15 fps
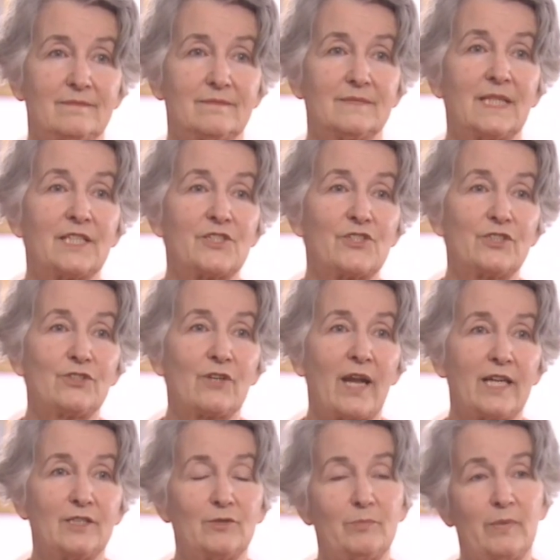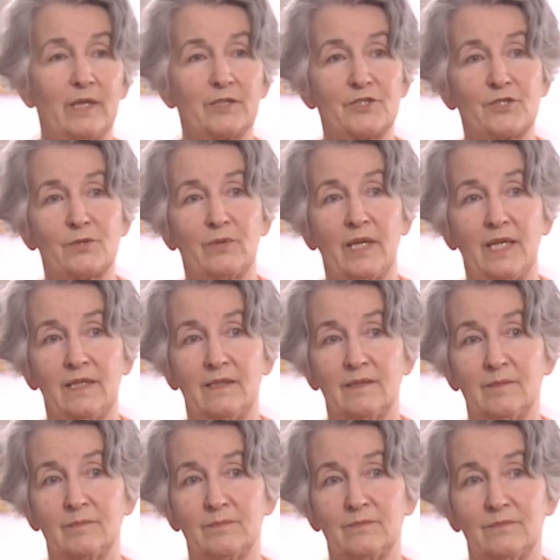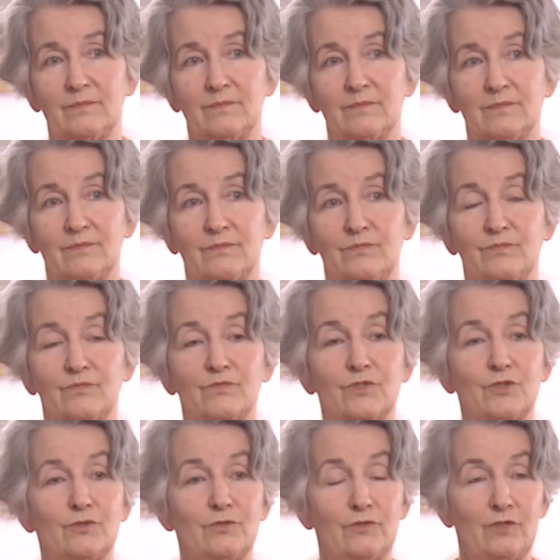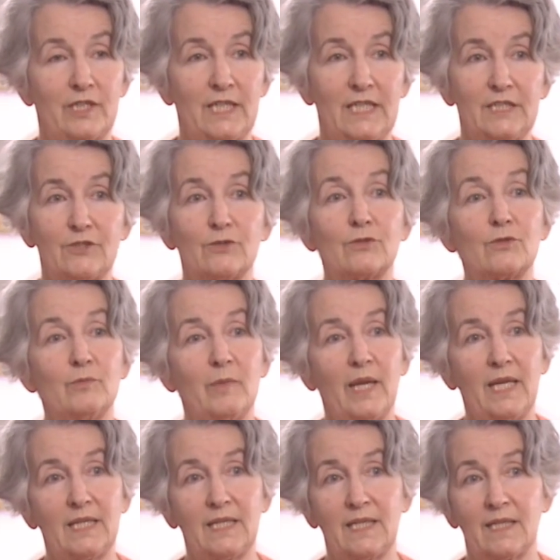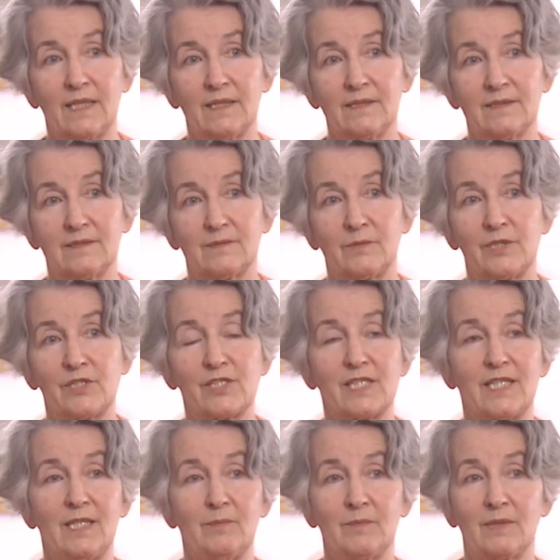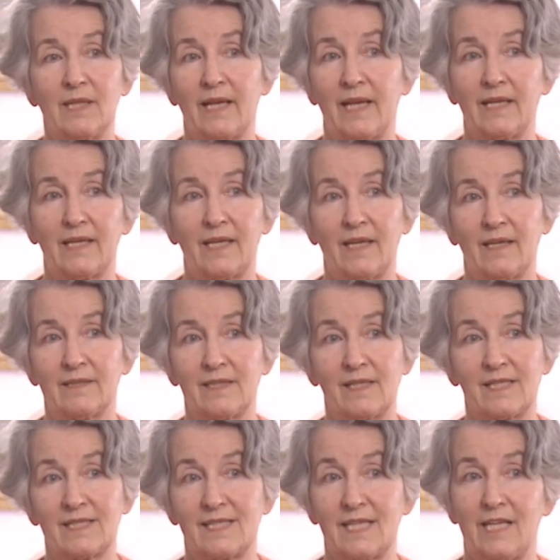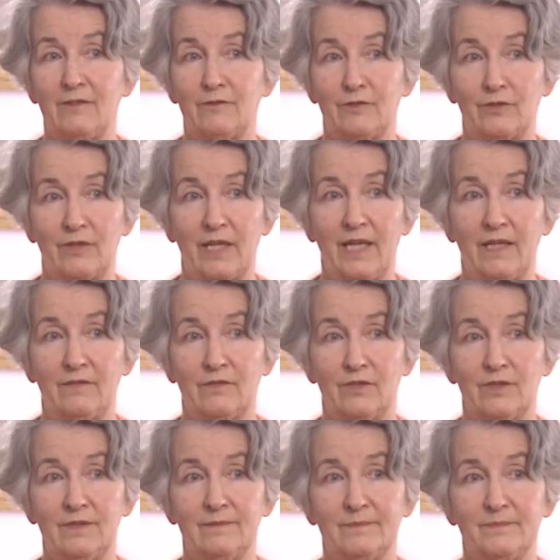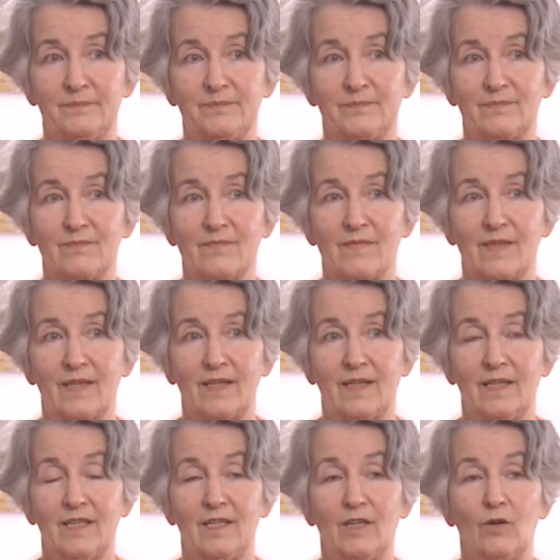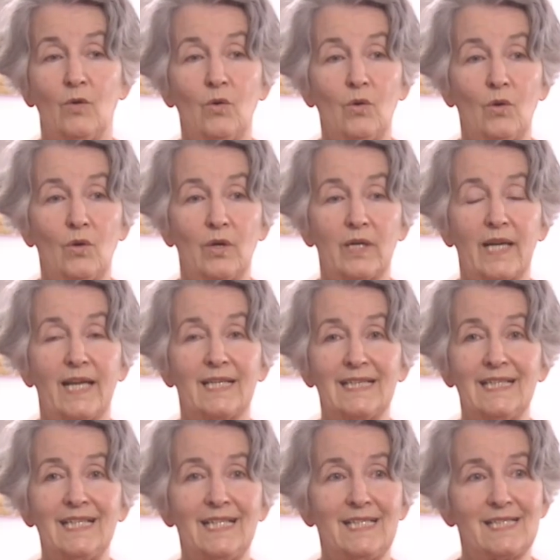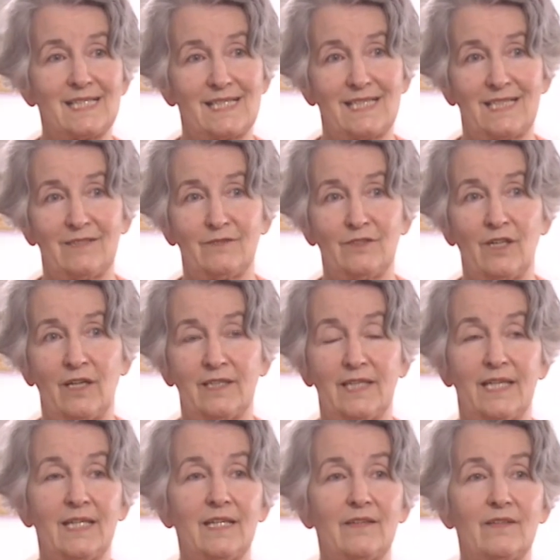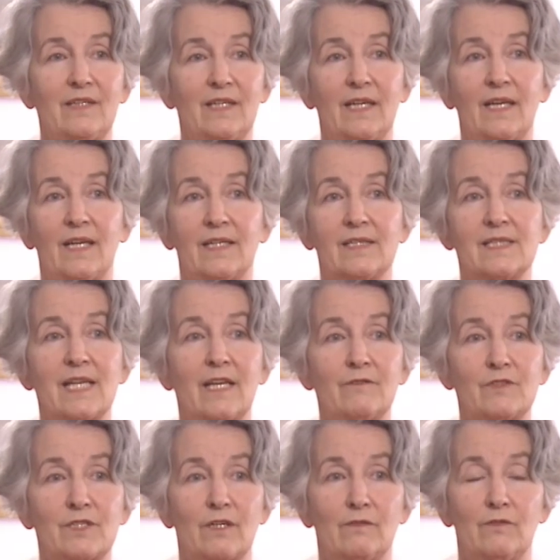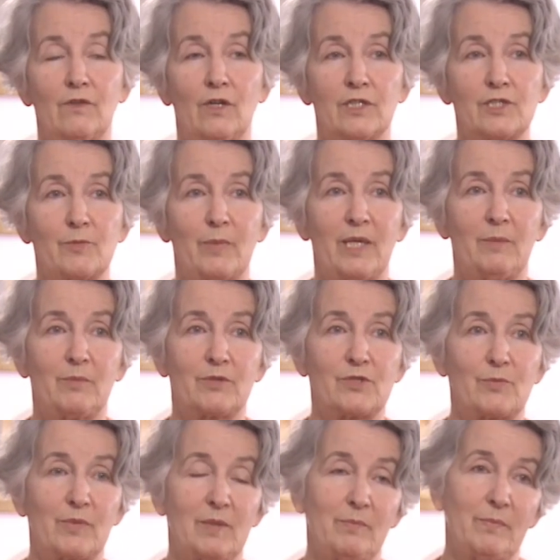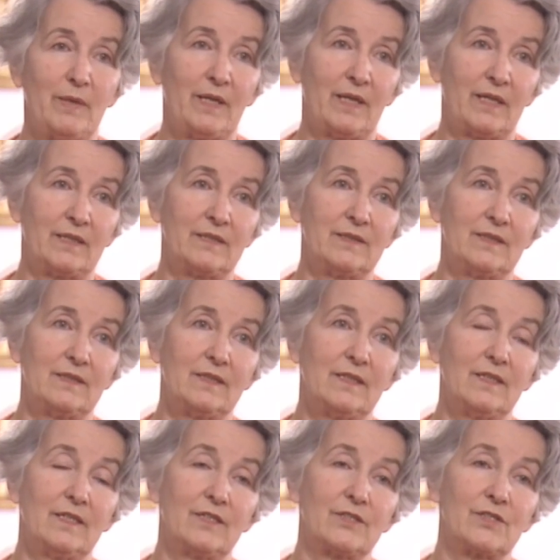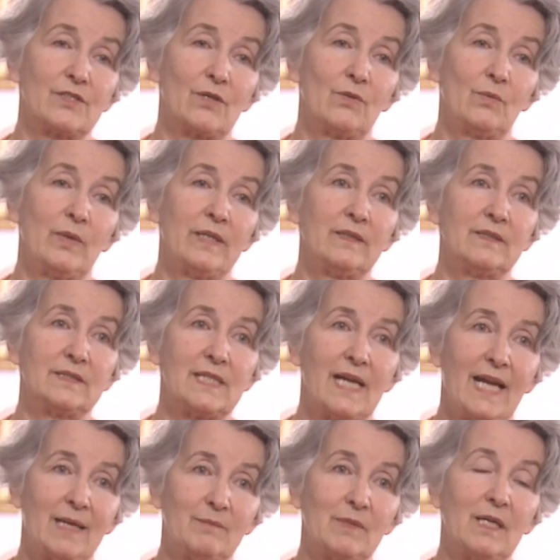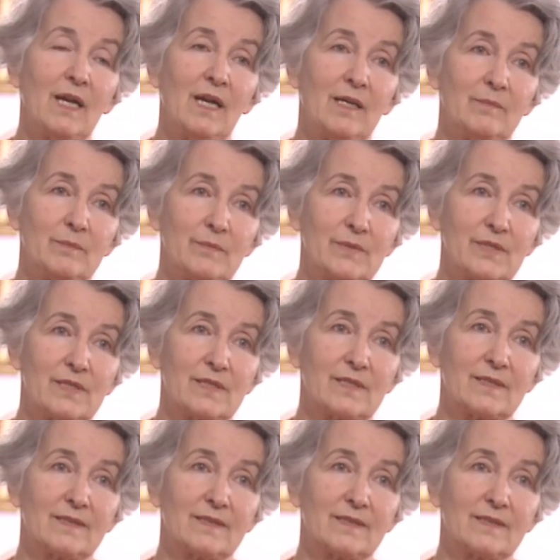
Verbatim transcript: that she tried to persuade them to flee to Romania, which seemed like a safer haven, or at least, if not anything else, have some false papers prepared so when the time comes